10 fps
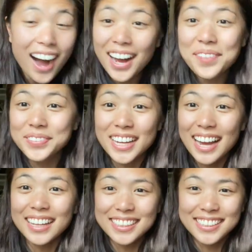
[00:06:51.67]
I'm
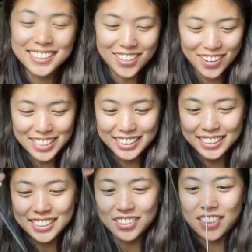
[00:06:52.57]
dying, this is crazy.
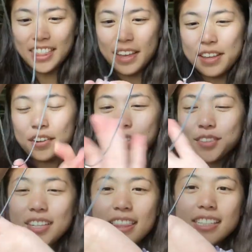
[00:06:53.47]
So they
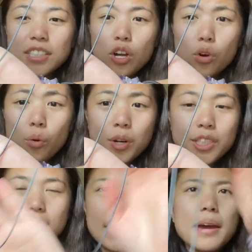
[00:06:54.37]
included this
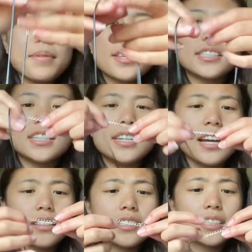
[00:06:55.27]
gorgeous amethyst
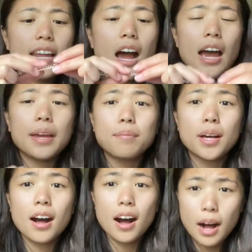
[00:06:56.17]
necklace that I am
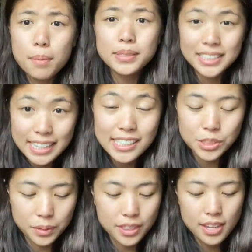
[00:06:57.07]
obsessed
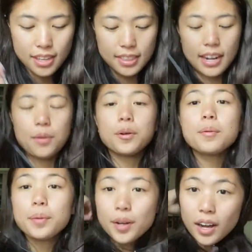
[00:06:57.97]
with, that I will be
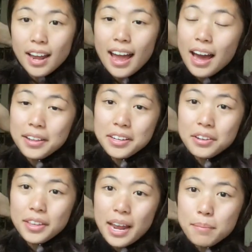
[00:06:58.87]
putting on. How did they
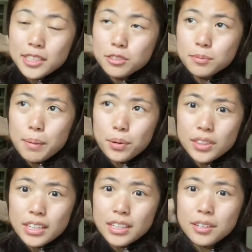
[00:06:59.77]
know that amethyst was my
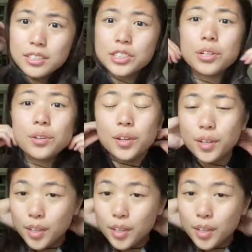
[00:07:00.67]
birthday stone?